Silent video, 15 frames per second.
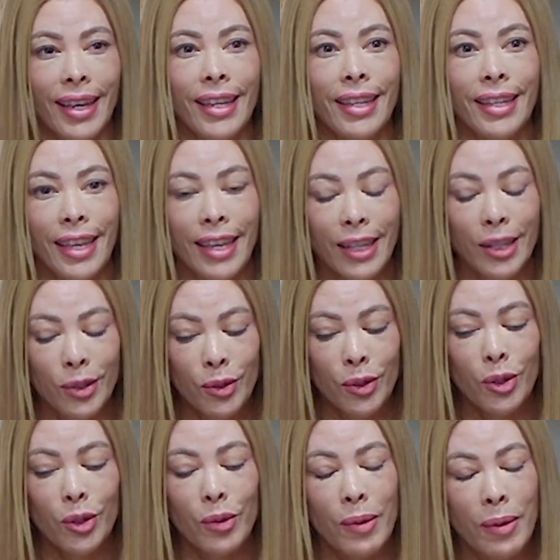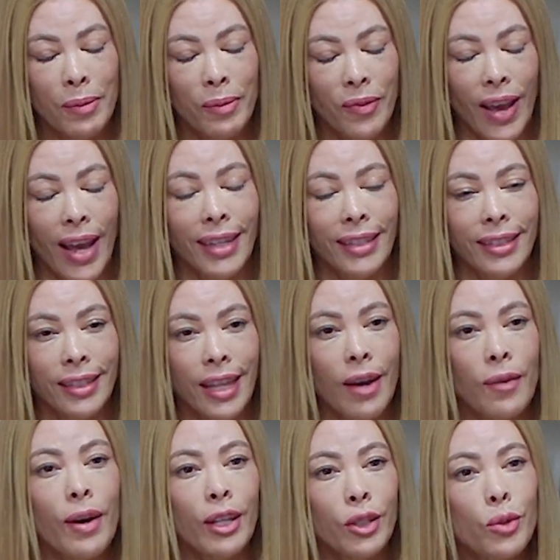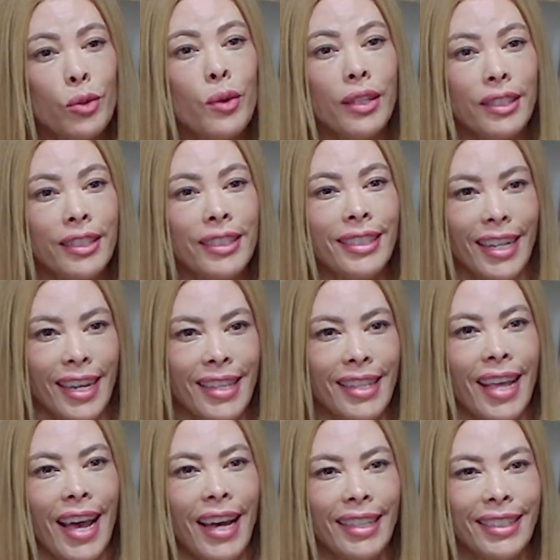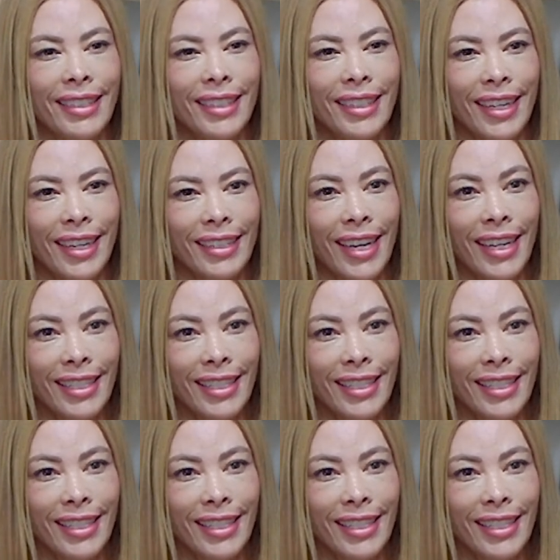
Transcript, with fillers: And they do grow up fast. Now I do understand that because I